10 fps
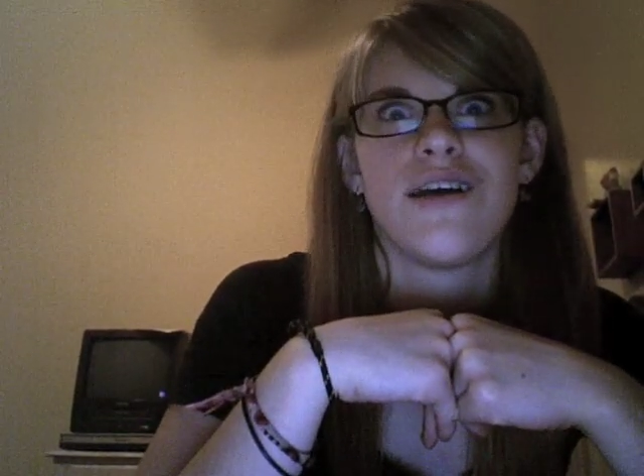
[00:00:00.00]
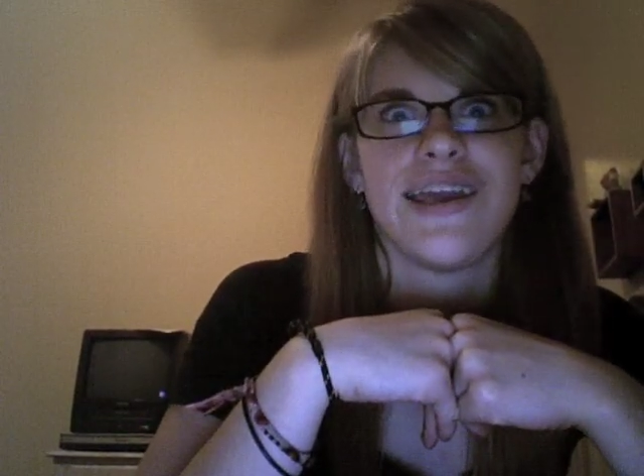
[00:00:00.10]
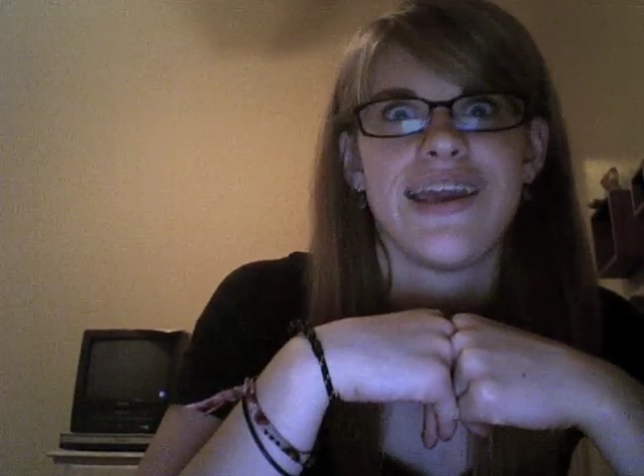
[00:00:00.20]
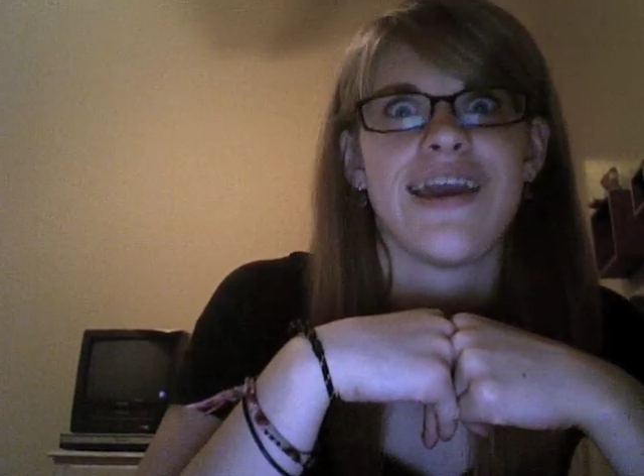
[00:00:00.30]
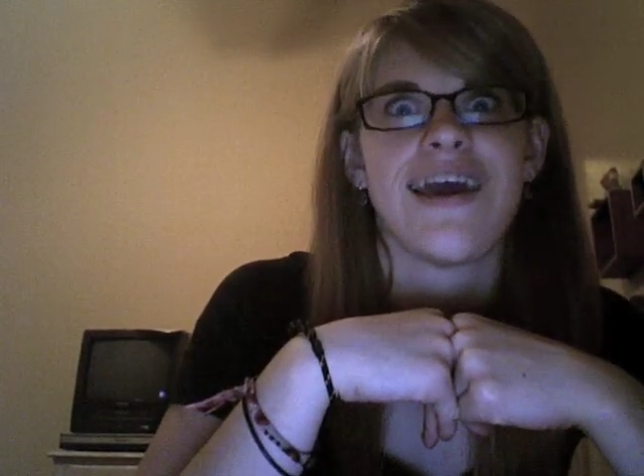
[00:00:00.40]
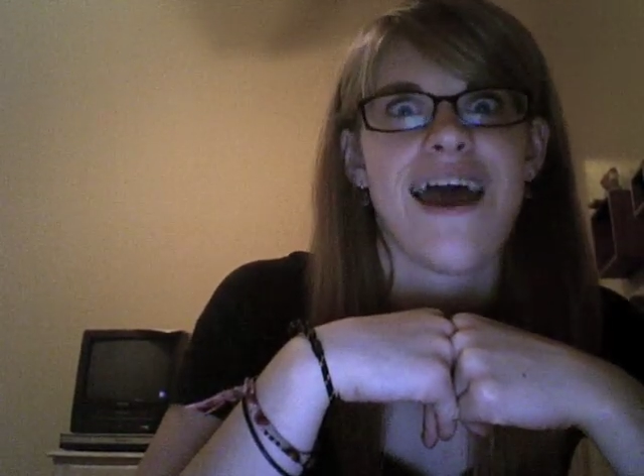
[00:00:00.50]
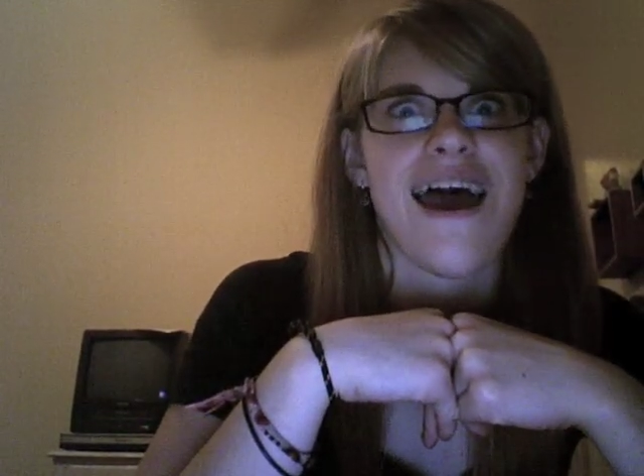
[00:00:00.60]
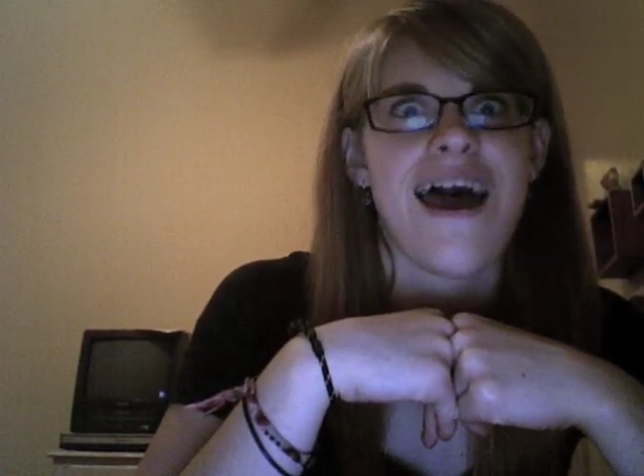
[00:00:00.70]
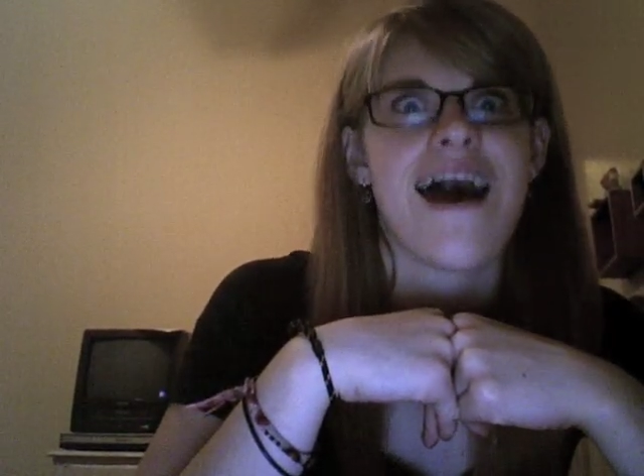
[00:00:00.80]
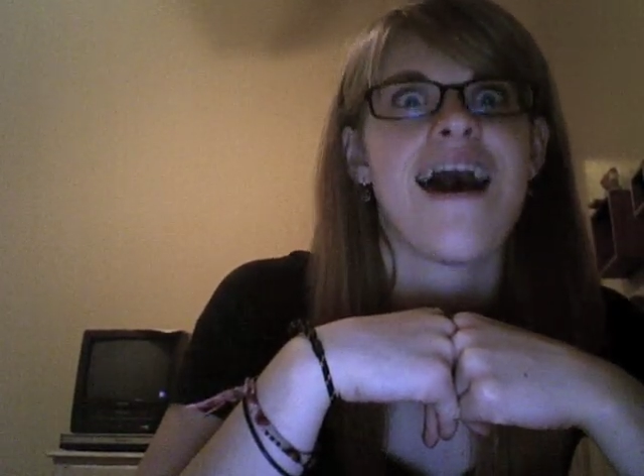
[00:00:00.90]

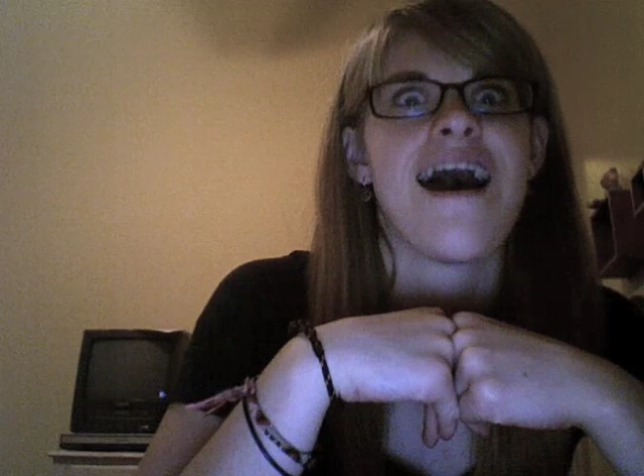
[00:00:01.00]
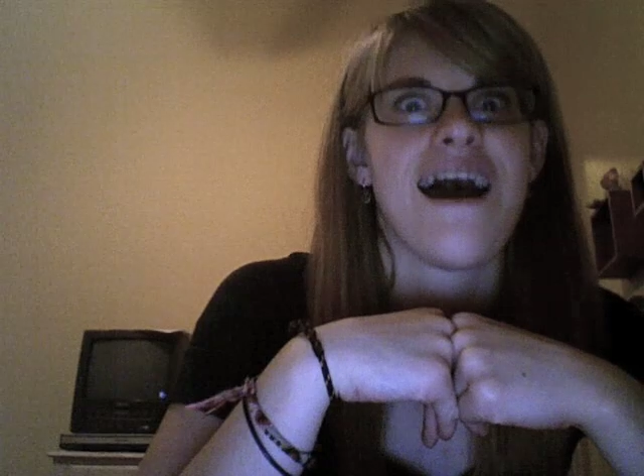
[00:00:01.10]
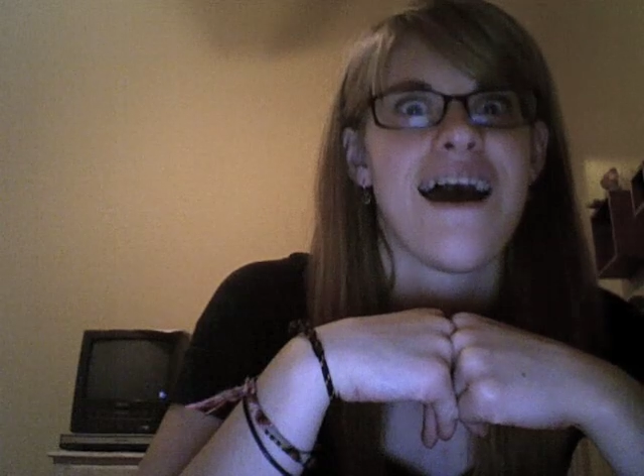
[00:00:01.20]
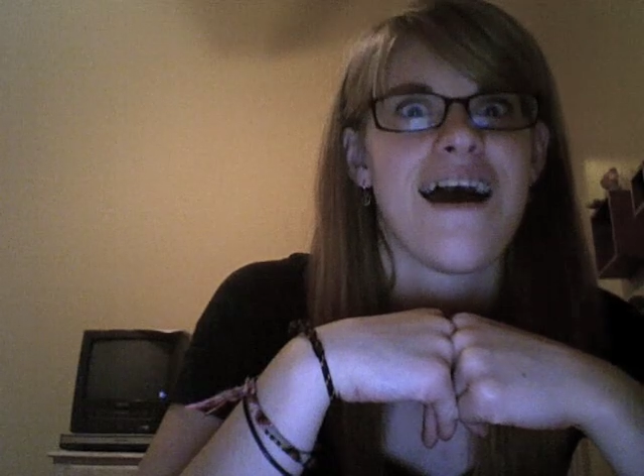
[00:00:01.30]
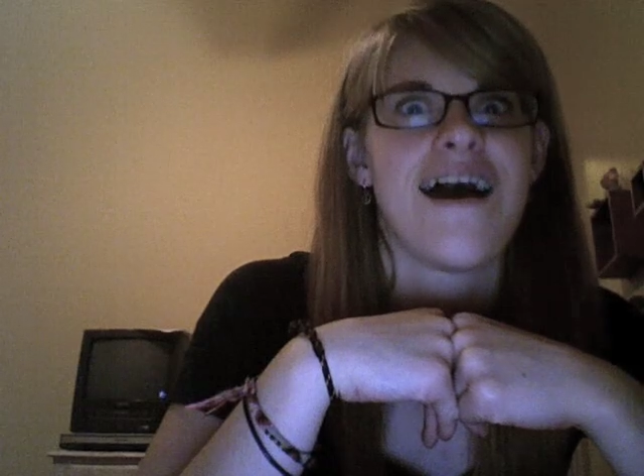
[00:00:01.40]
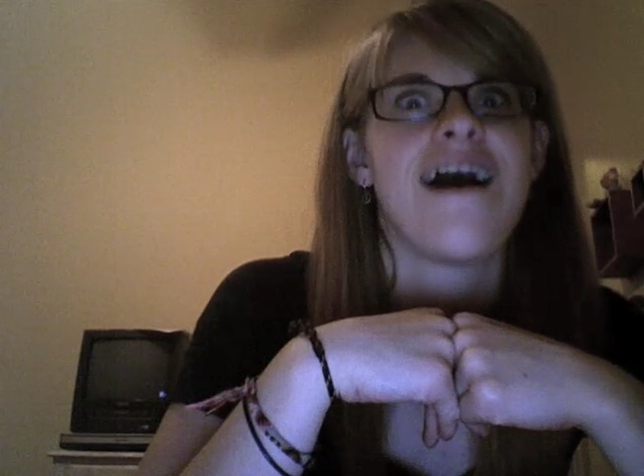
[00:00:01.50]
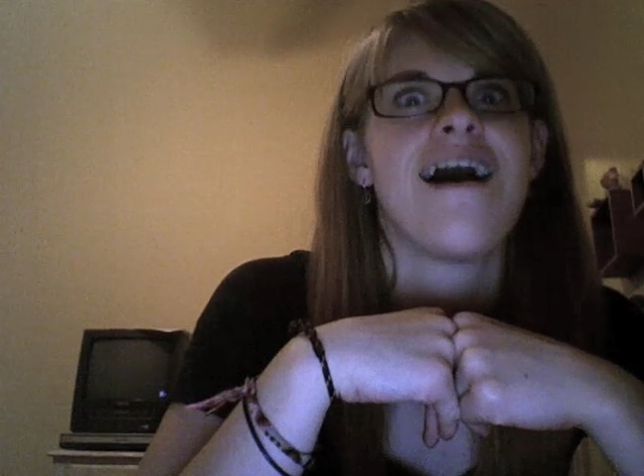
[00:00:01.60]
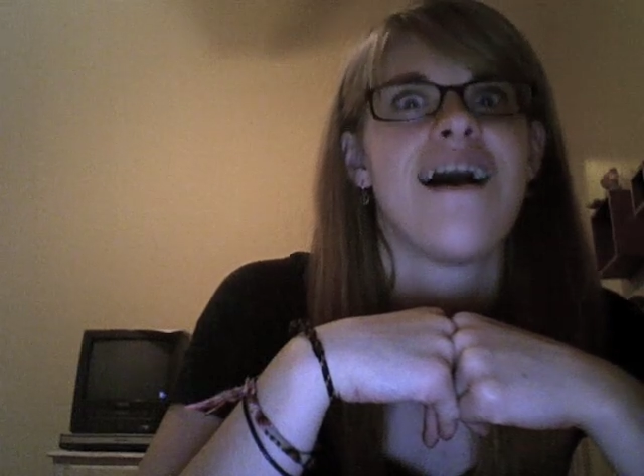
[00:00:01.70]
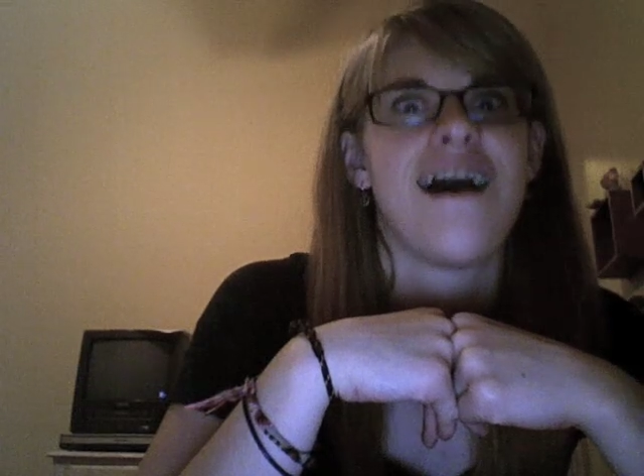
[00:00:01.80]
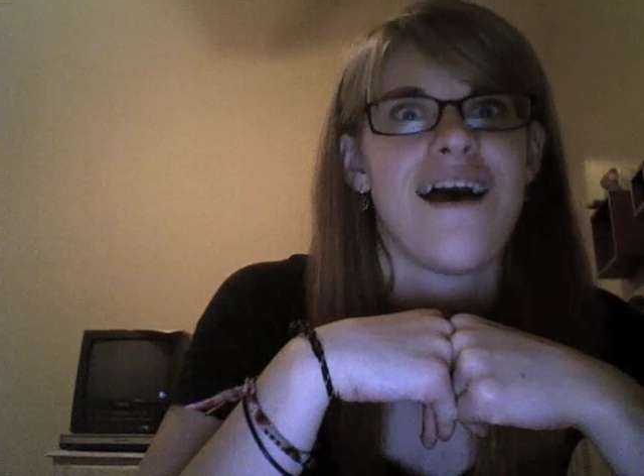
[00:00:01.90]
Yeah.
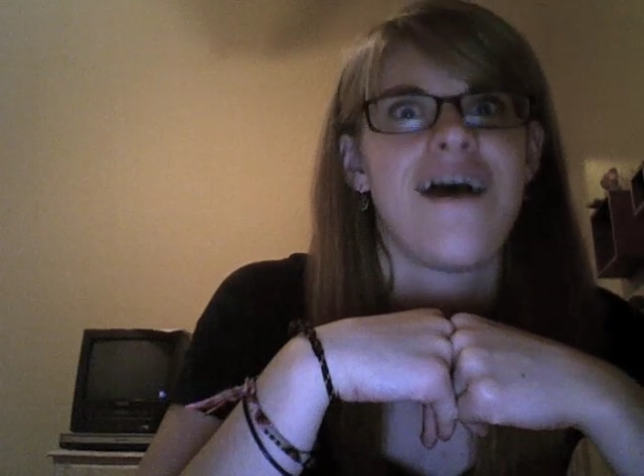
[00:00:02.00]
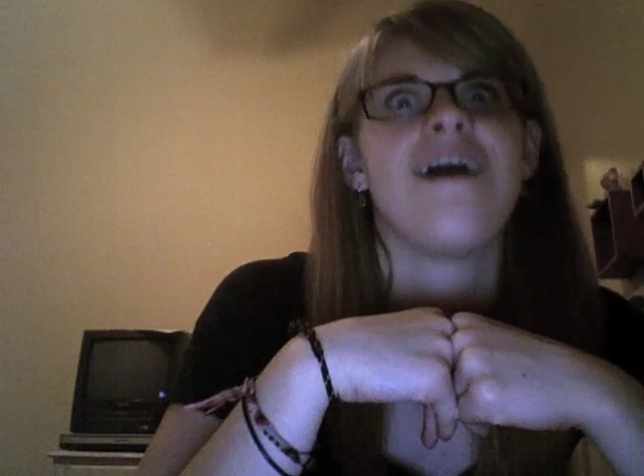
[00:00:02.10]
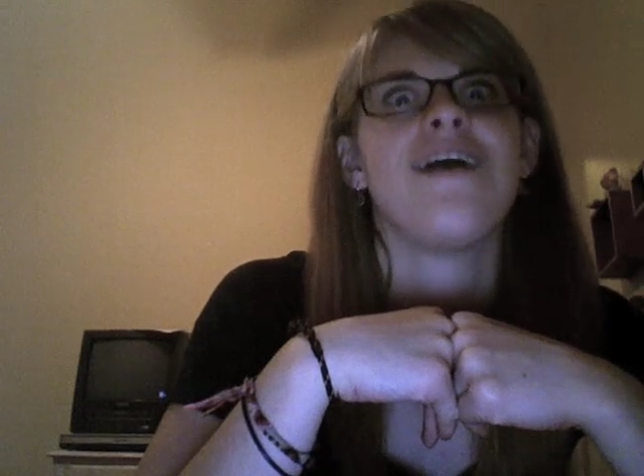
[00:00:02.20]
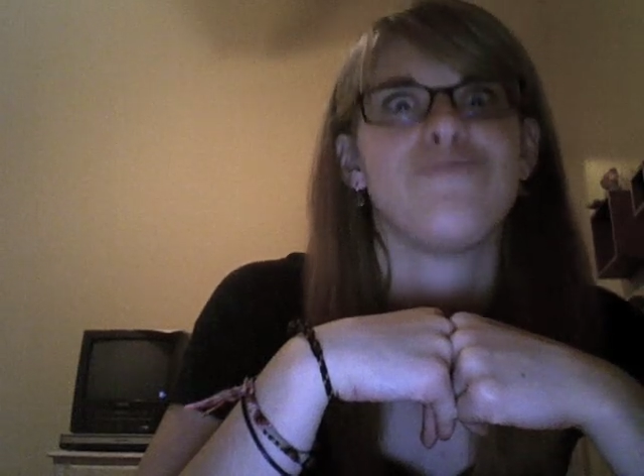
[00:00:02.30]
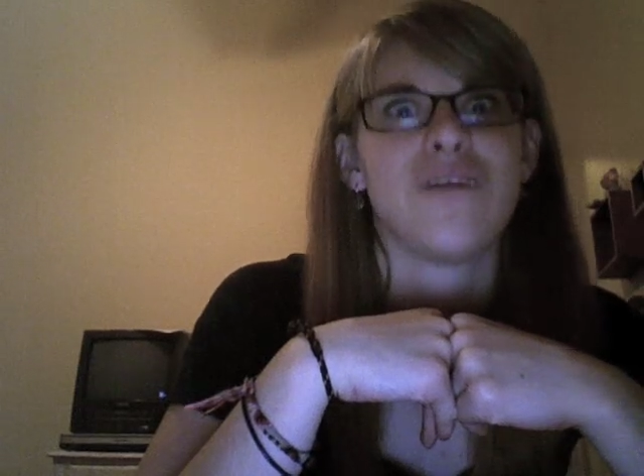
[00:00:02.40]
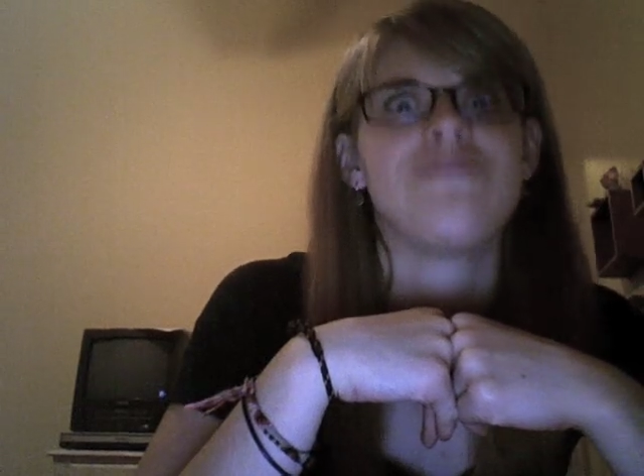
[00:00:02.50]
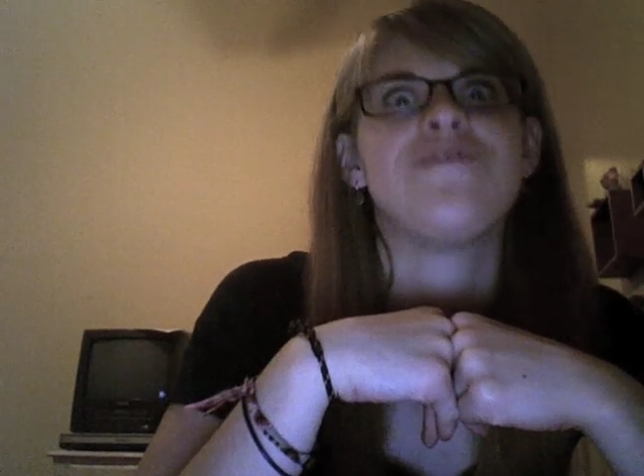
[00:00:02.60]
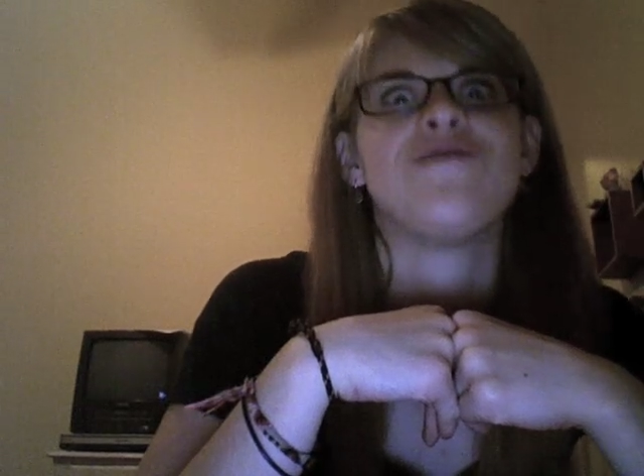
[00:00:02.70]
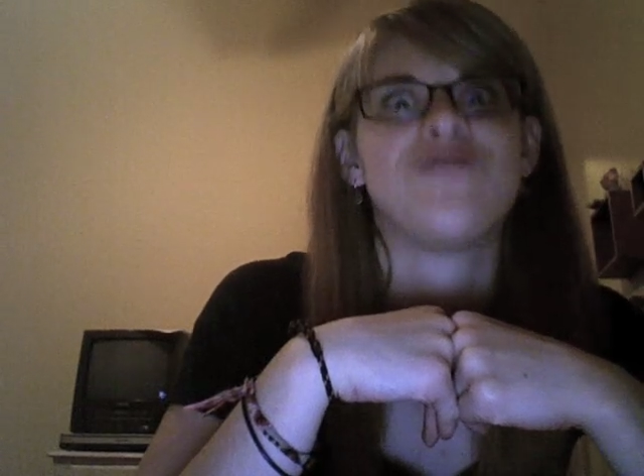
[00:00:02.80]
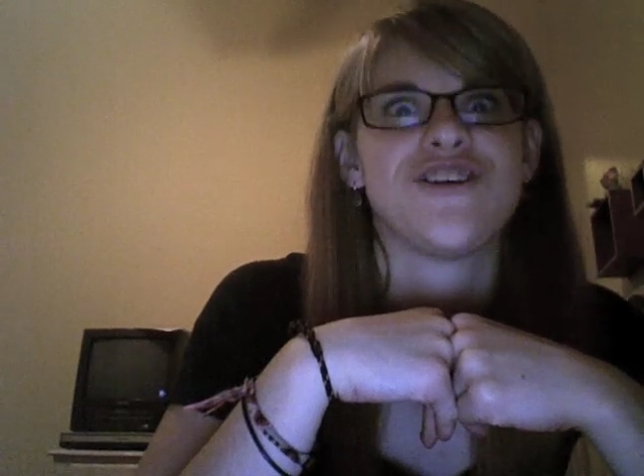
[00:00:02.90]
In my
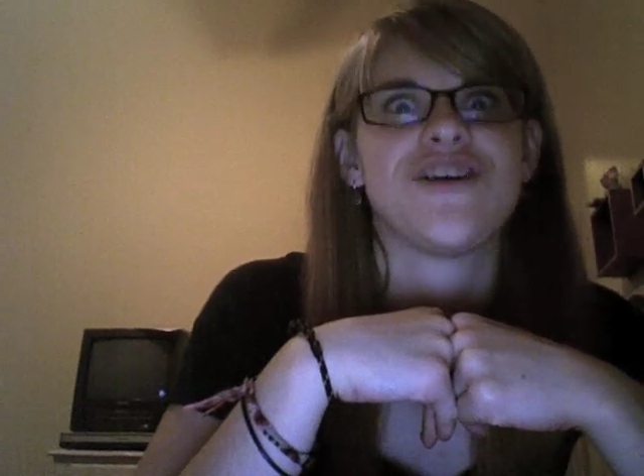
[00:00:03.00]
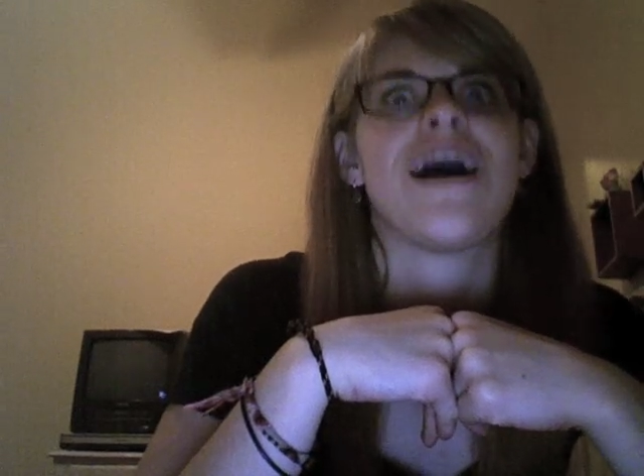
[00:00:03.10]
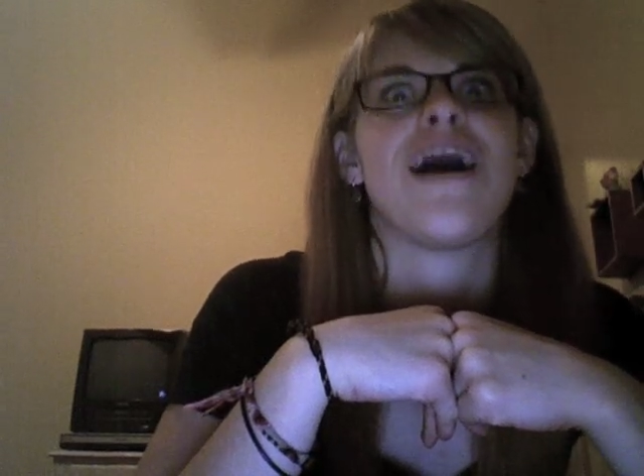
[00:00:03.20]
future,